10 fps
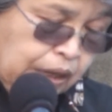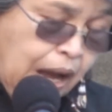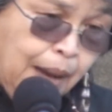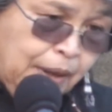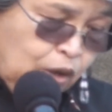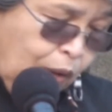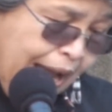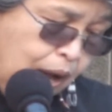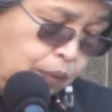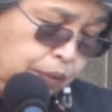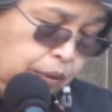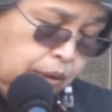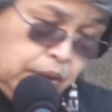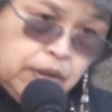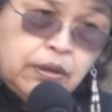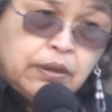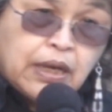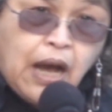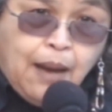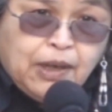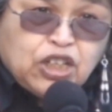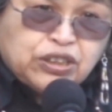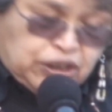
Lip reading: The common ground, the common